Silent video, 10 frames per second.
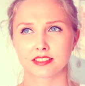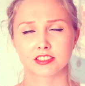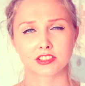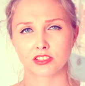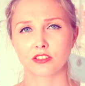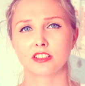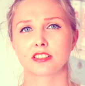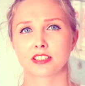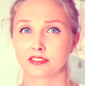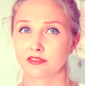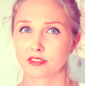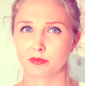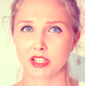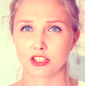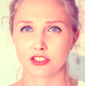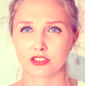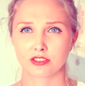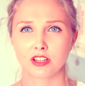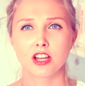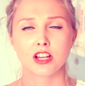solid
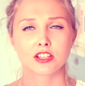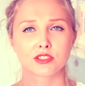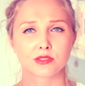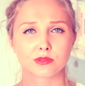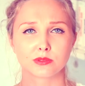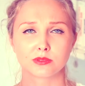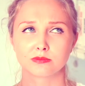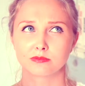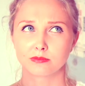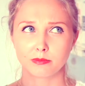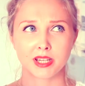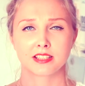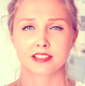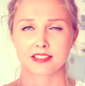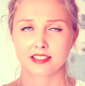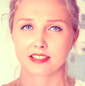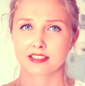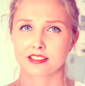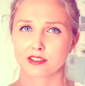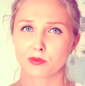confirmation to many
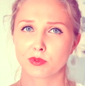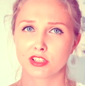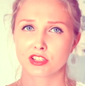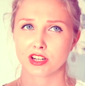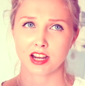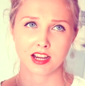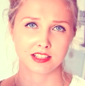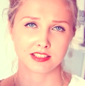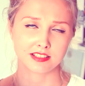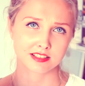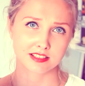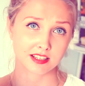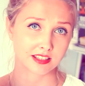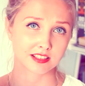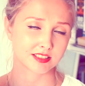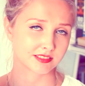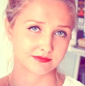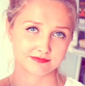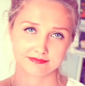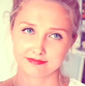things which I did think
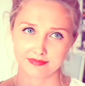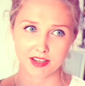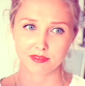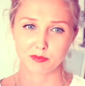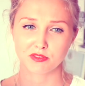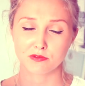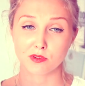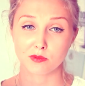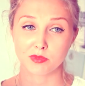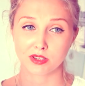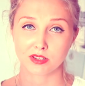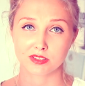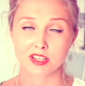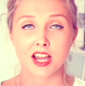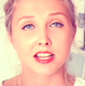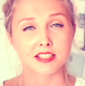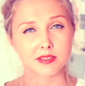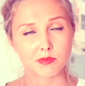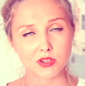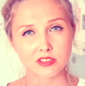ever before because
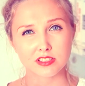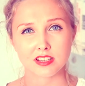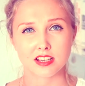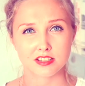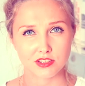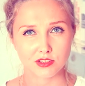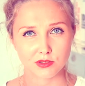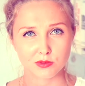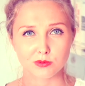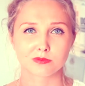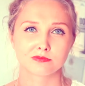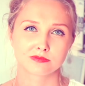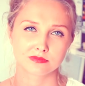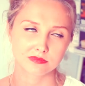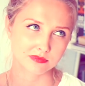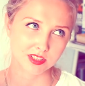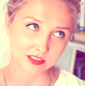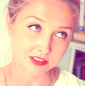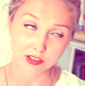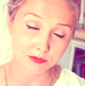semiotics as you know
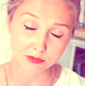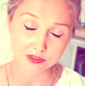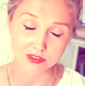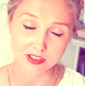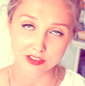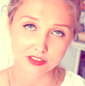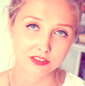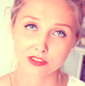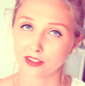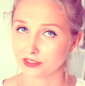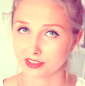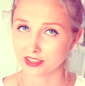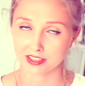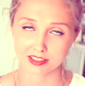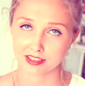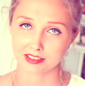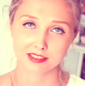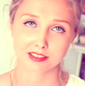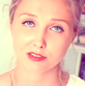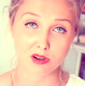it's obviously not a
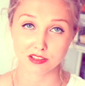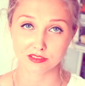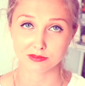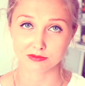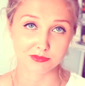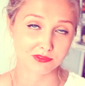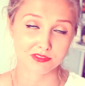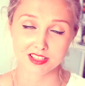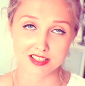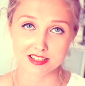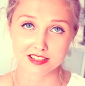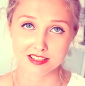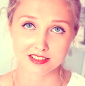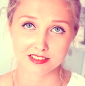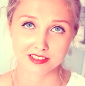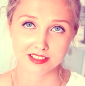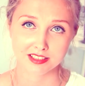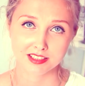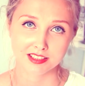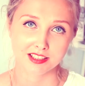quantum physics
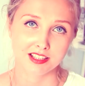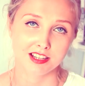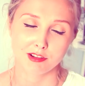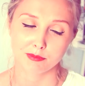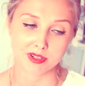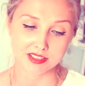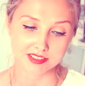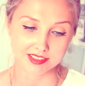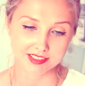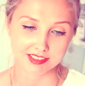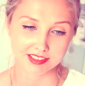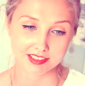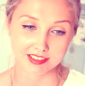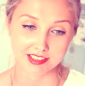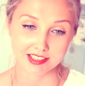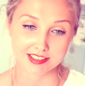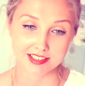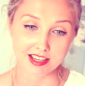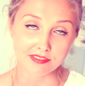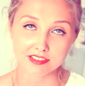but uh, it's
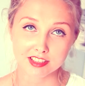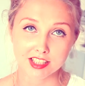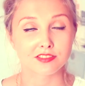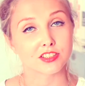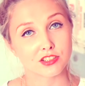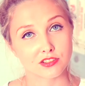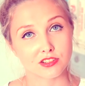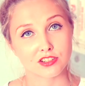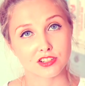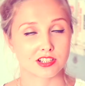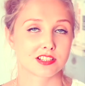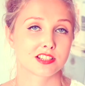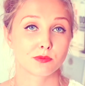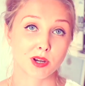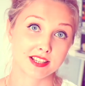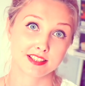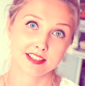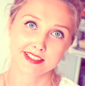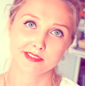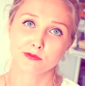definitely research the way
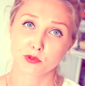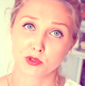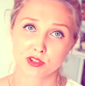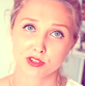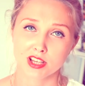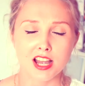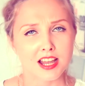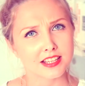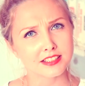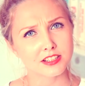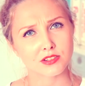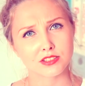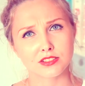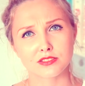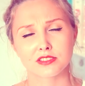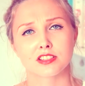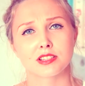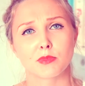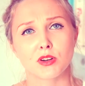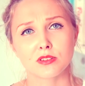system works. And according to the
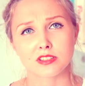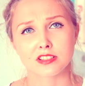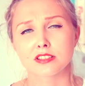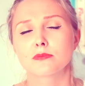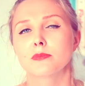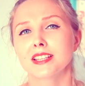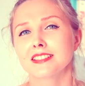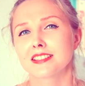semiotics, many